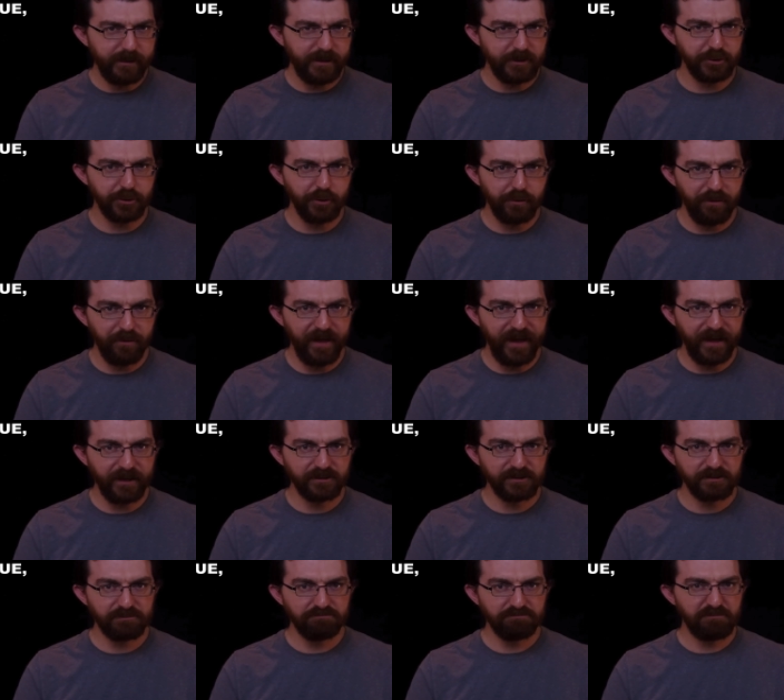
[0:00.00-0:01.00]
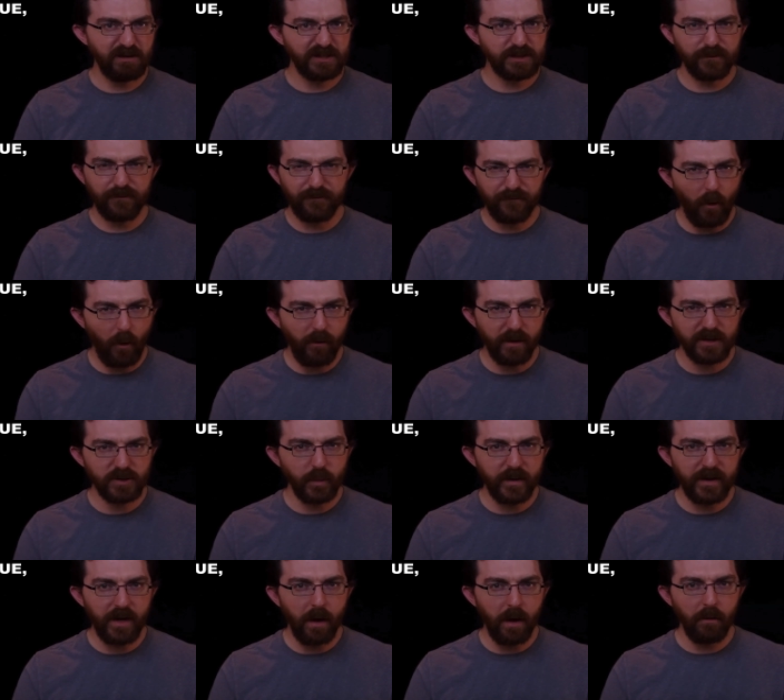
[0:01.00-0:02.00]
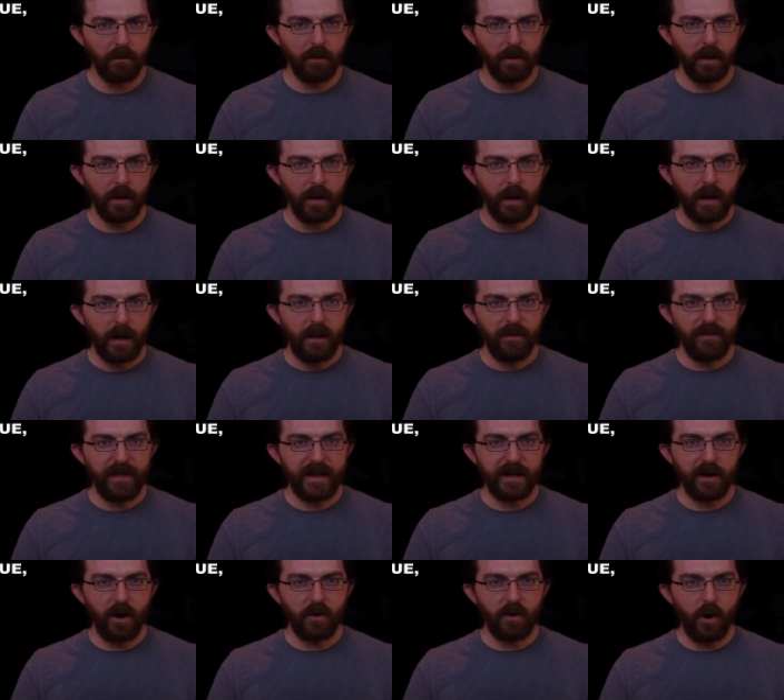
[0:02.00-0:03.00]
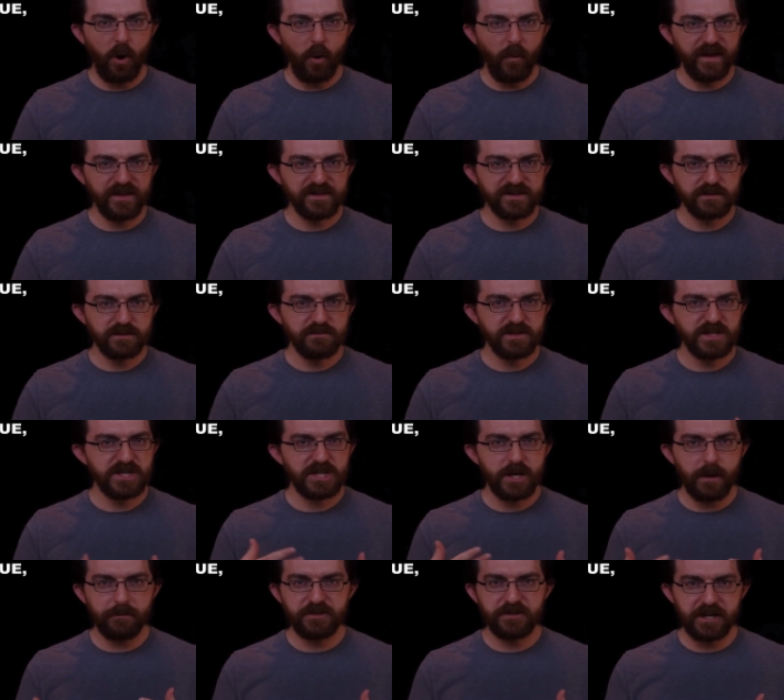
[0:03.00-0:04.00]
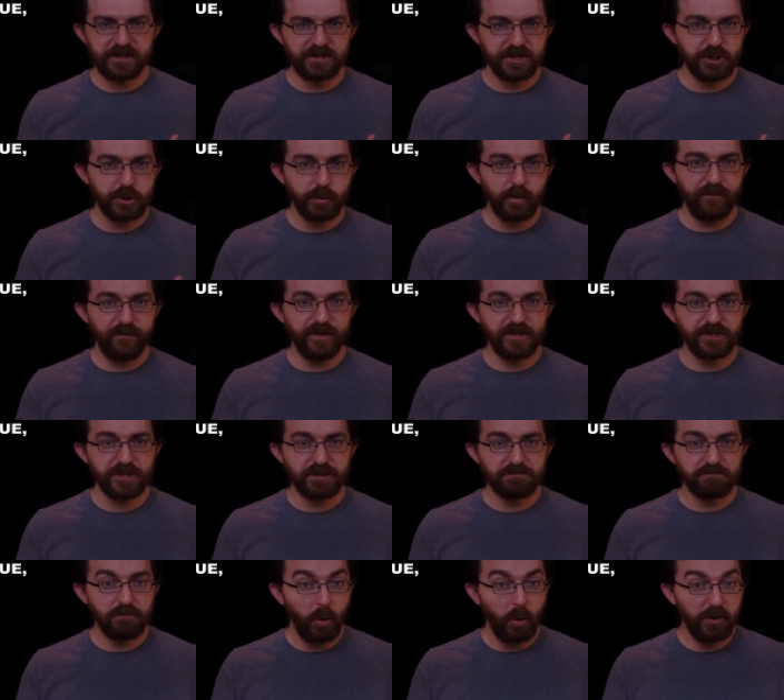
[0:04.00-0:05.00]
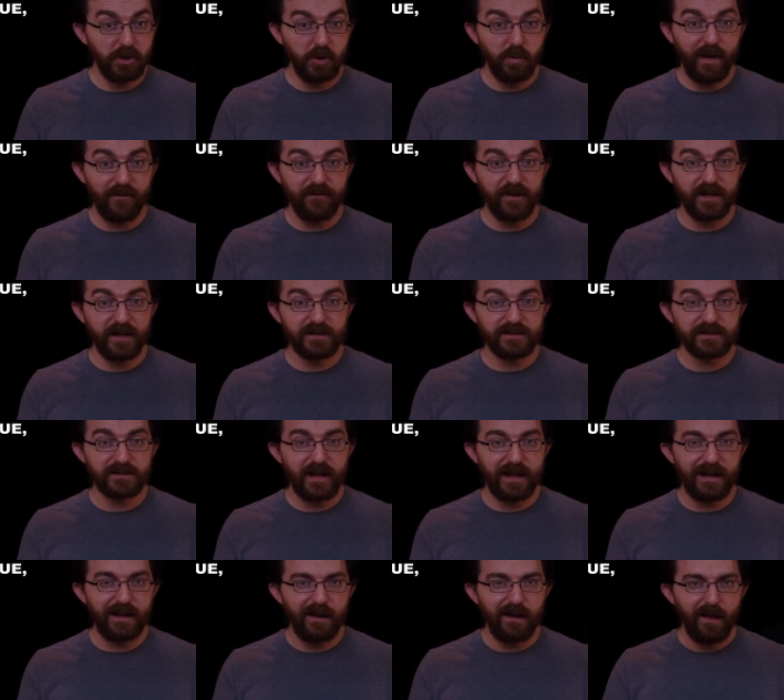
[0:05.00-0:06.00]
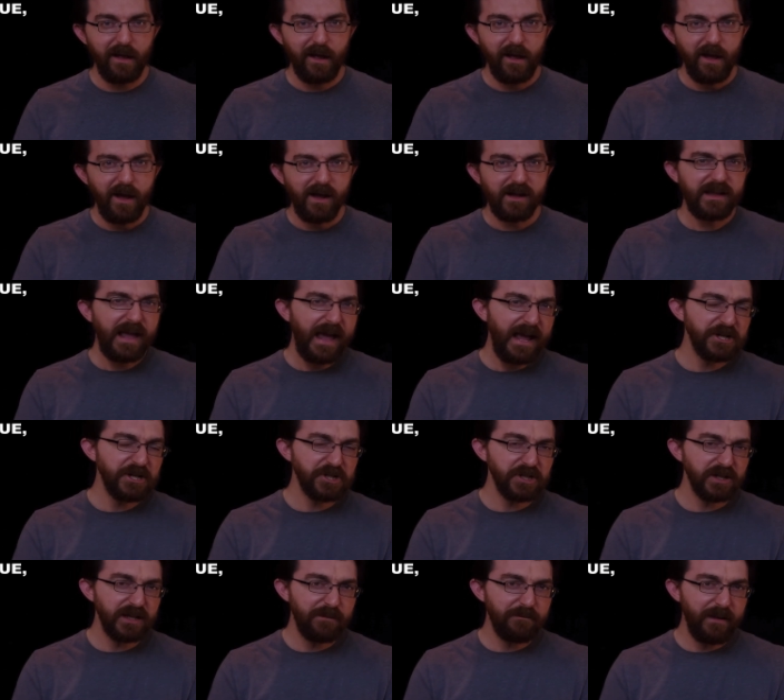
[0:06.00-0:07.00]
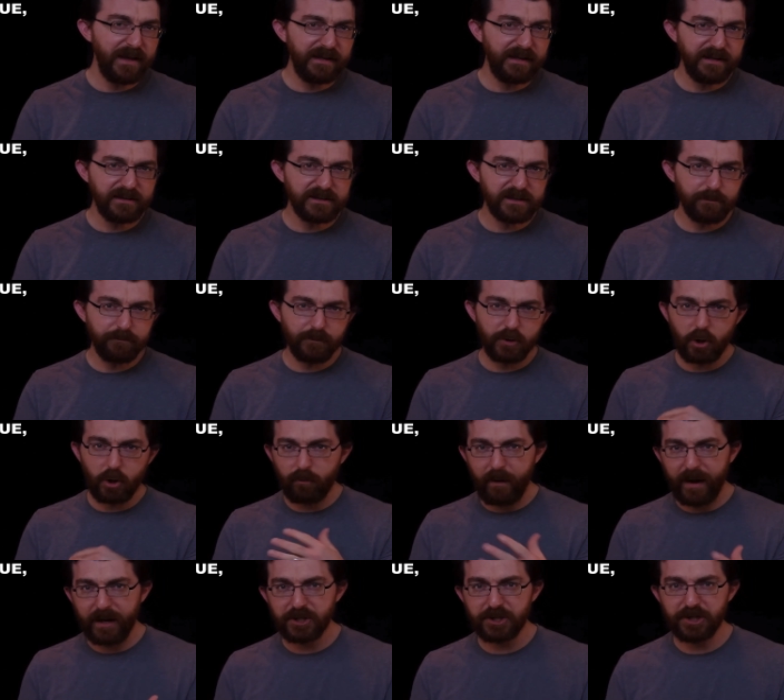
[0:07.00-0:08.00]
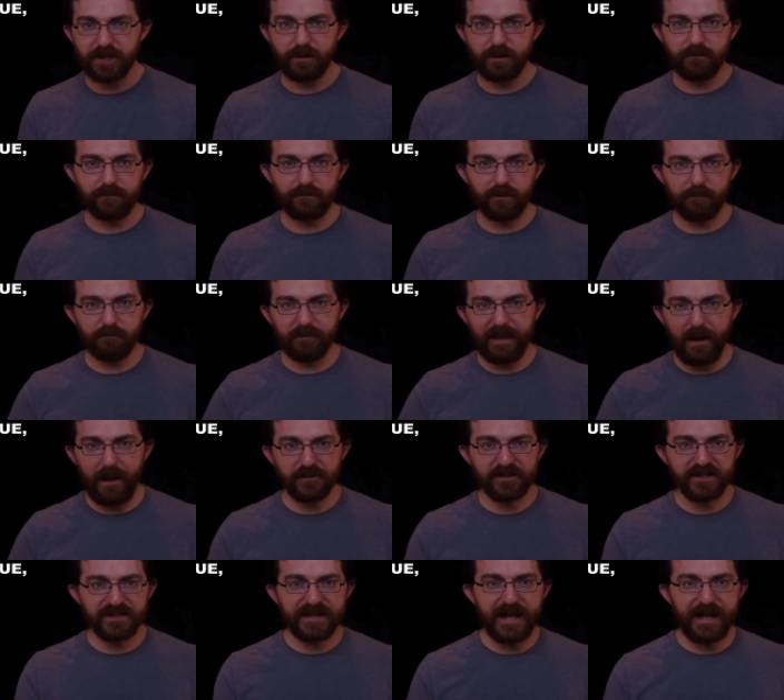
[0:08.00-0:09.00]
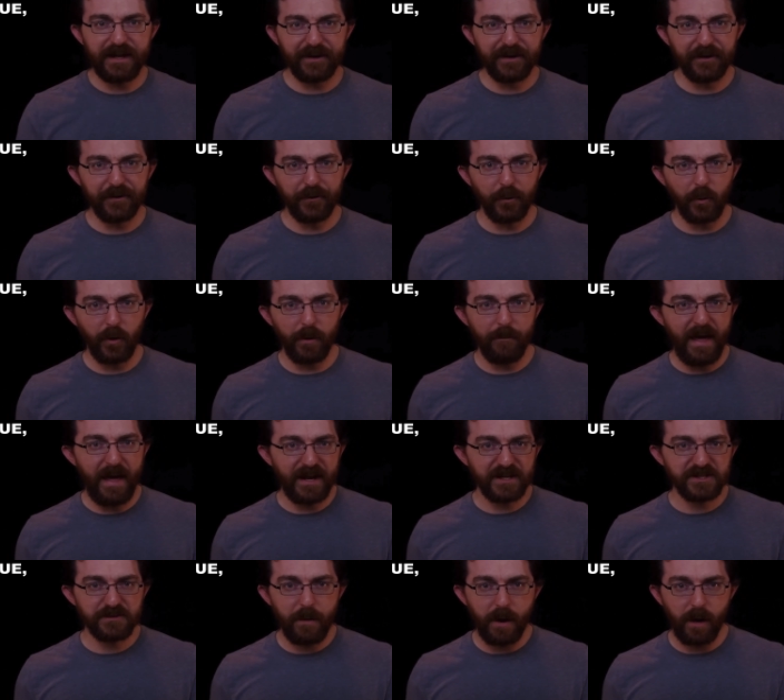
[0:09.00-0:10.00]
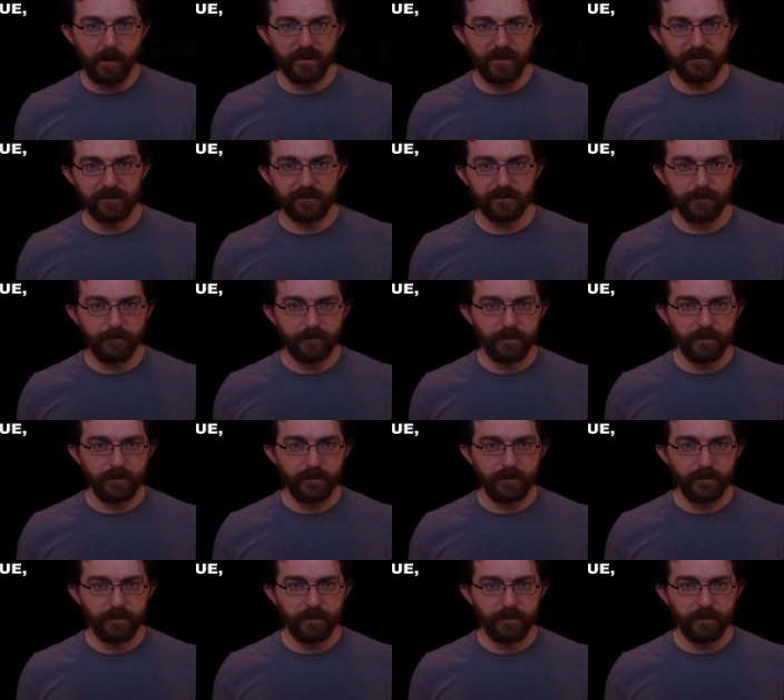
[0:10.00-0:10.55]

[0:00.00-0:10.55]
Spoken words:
true things, as far as we know, that are always subject to revision on new evidence, and occasionally may need some correction from lousy data or bad experiments.